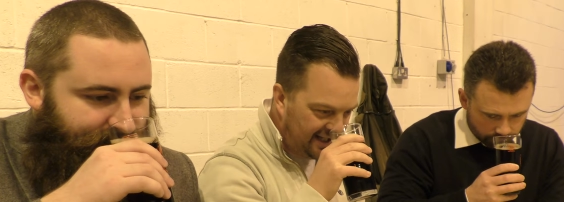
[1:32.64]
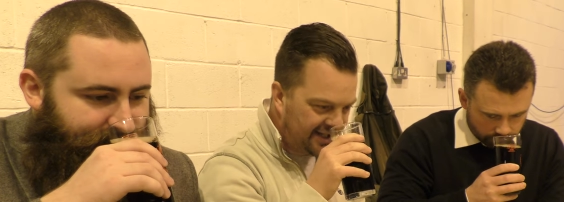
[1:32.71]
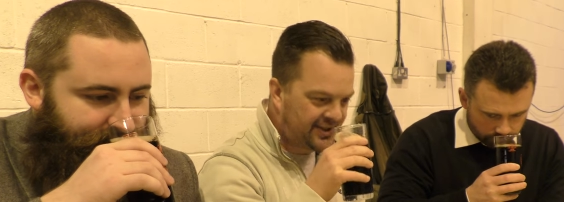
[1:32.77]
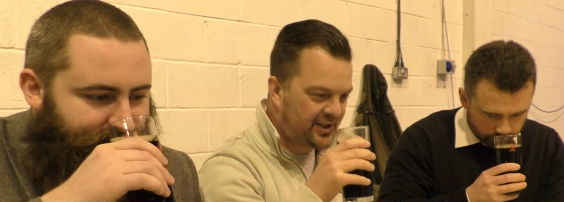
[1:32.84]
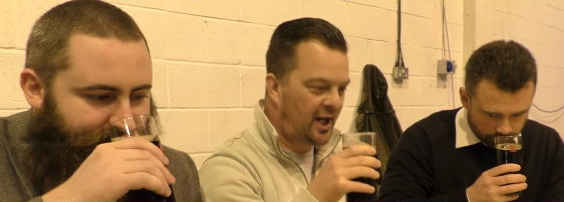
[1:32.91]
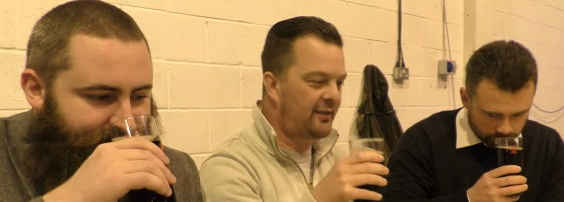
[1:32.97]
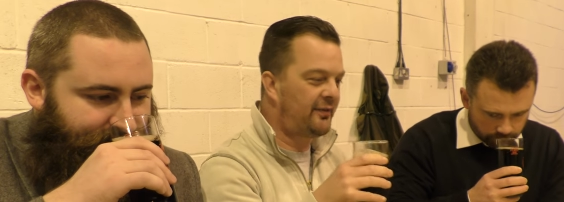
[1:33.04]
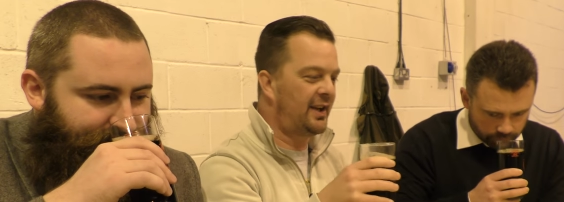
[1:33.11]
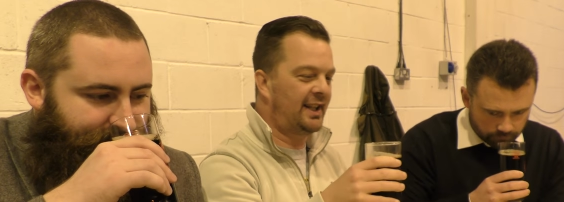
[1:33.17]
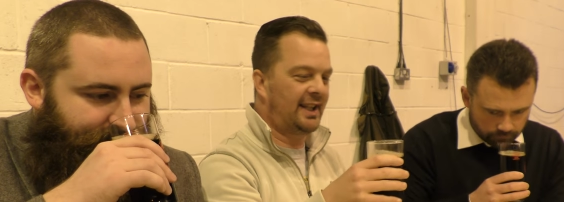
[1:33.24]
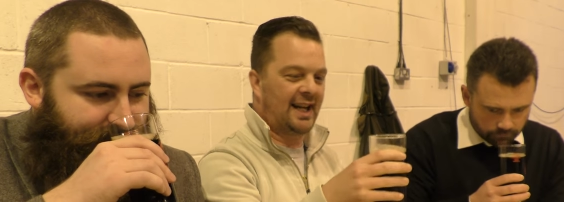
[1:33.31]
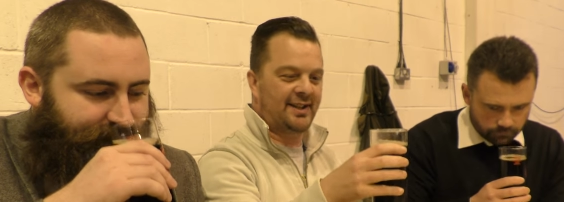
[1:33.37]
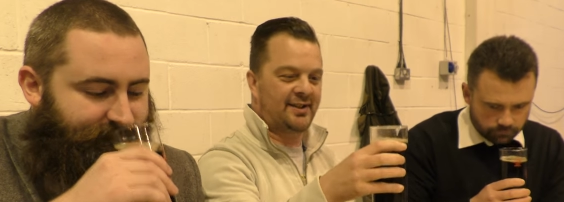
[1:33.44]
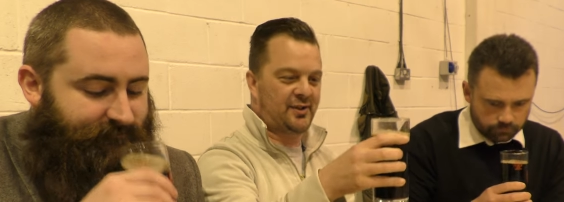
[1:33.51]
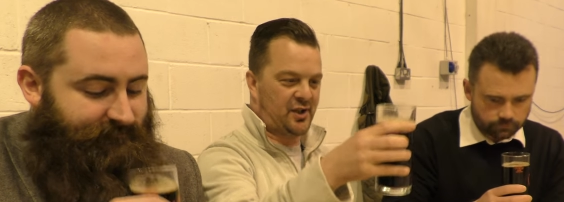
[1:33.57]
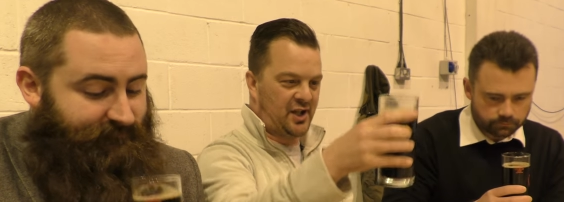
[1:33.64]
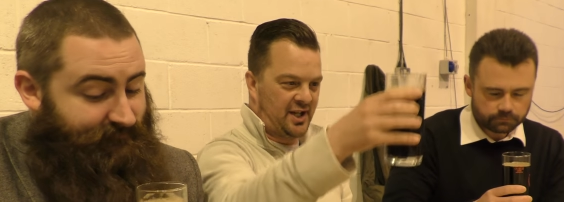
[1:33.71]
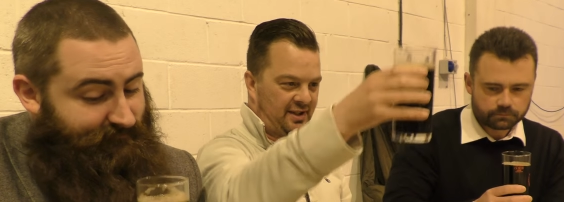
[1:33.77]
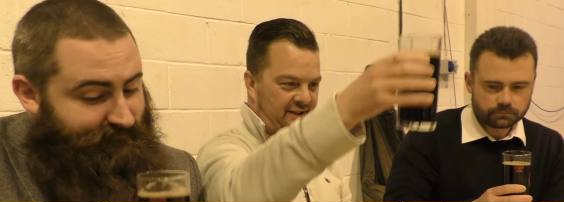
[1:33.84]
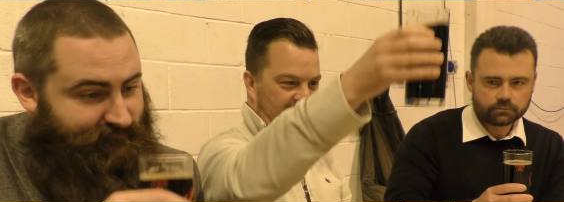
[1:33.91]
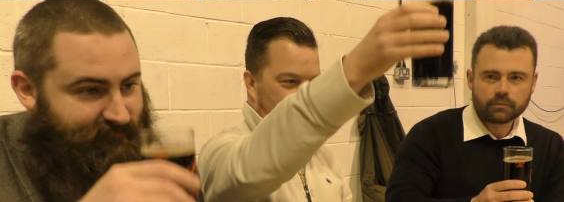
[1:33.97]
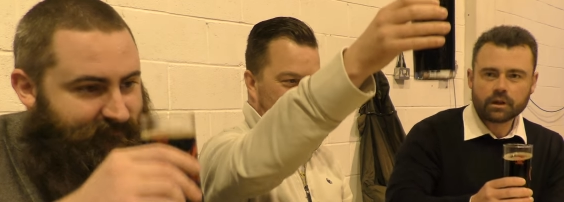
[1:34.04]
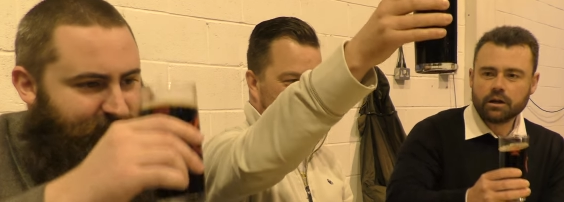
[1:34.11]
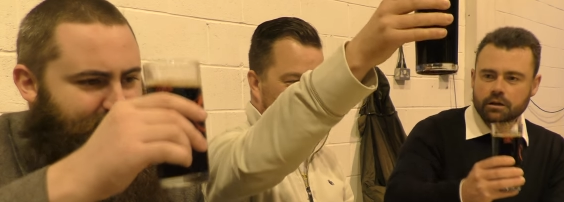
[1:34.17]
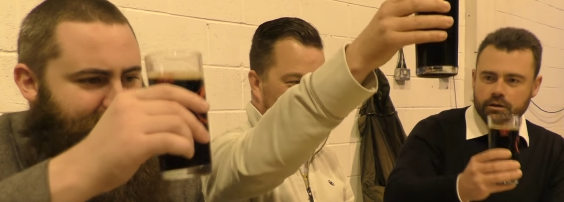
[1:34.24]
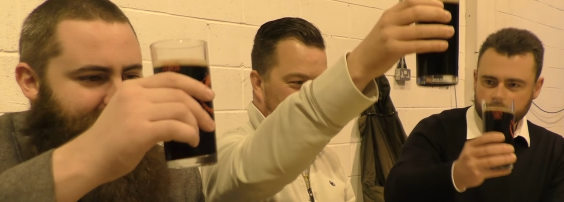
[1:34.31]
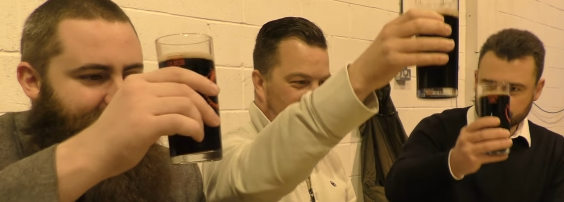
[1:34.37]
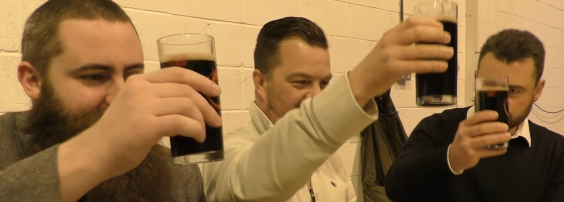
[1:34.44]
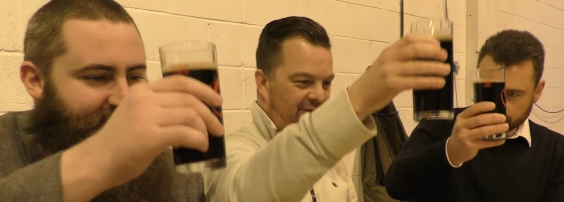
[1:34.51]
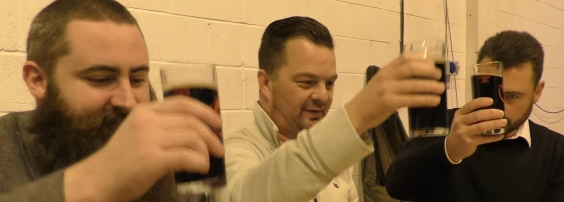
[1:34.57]
Speaker 1: Let's dive in, lads. Cheers.
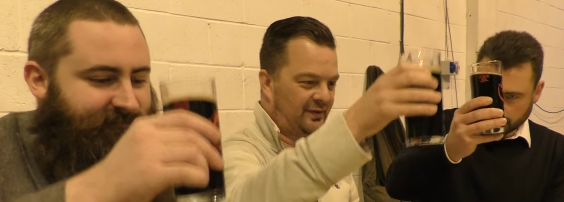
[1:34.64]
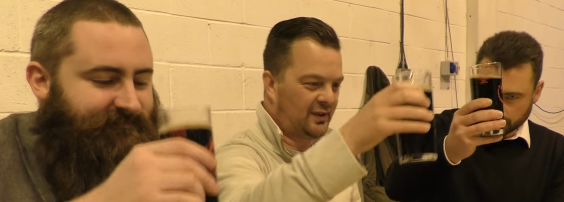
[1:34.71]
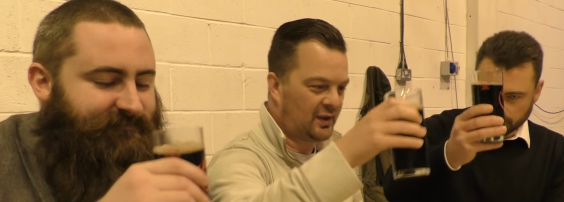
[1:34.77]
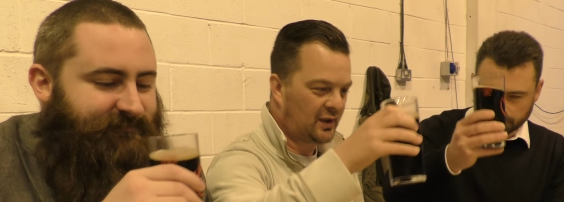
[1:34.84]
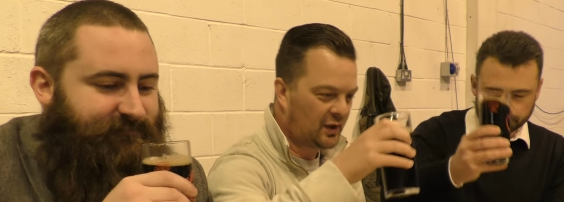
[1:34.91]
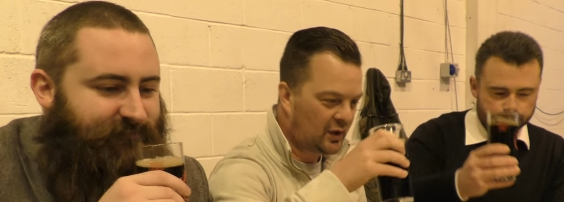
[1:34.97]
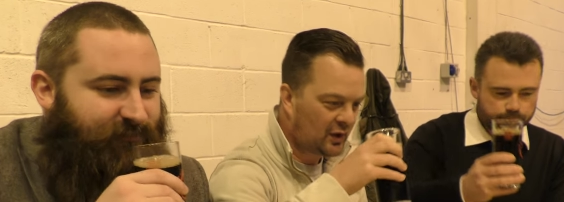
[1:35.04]
Cheers. Look it up.